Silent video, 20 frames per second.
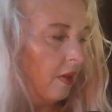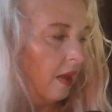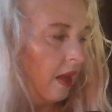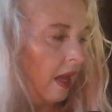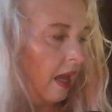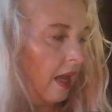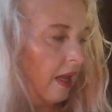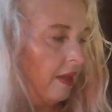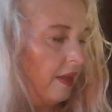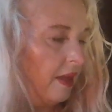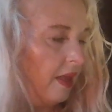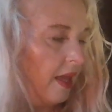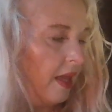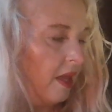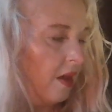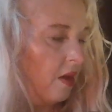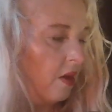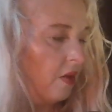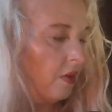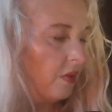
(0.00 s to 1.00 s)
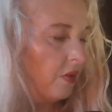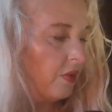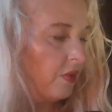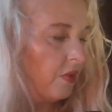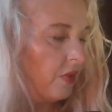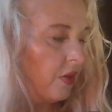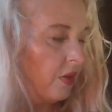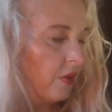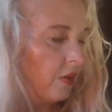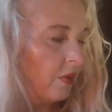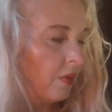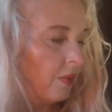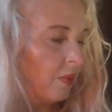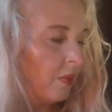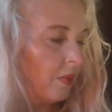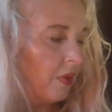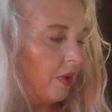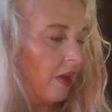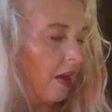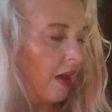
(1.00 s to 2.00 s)
And they also,
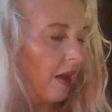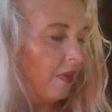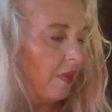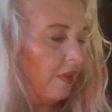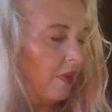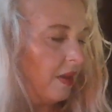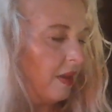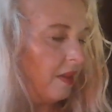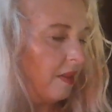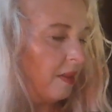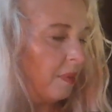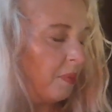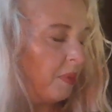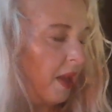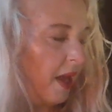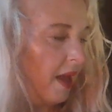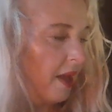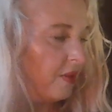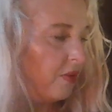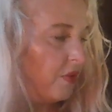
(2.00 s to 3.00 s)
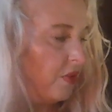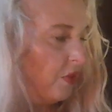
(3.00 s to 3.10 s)
I think in the past,